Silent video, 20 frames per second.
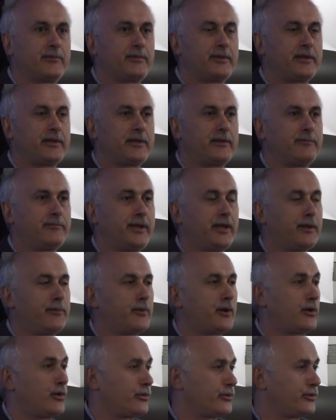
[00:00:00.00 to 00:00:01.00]
be
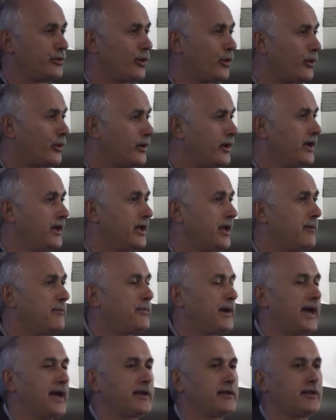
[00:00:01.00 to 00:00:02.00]
minimal or no
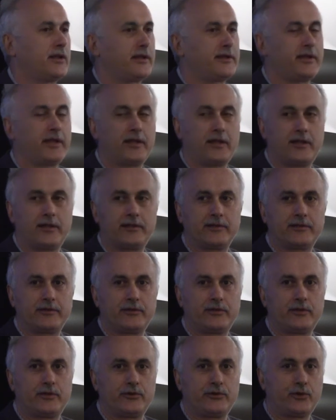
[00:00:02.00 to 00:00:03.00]
impact
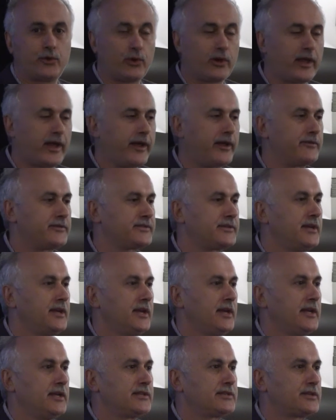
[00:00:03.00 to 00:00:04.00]
on your lives?
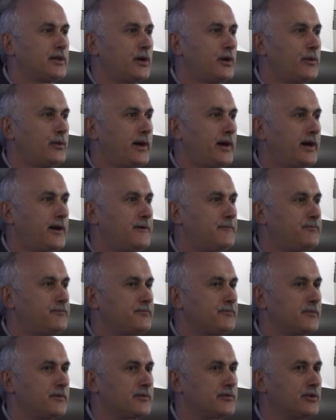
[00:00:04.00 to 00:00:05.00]
So,
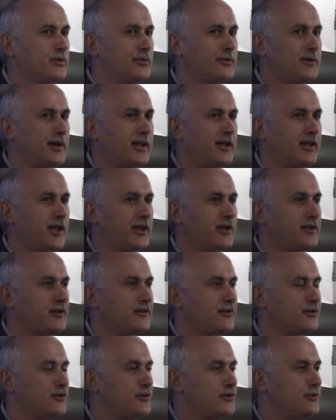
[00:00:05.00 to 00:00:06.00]
so I'd
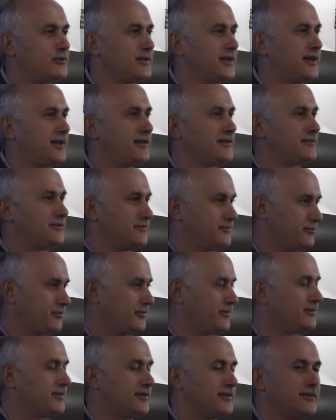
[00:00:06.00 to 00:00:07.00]
like you,
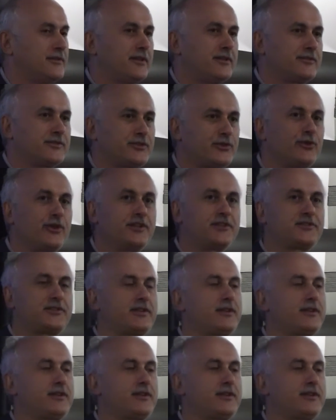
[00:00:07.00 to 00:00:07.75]
the students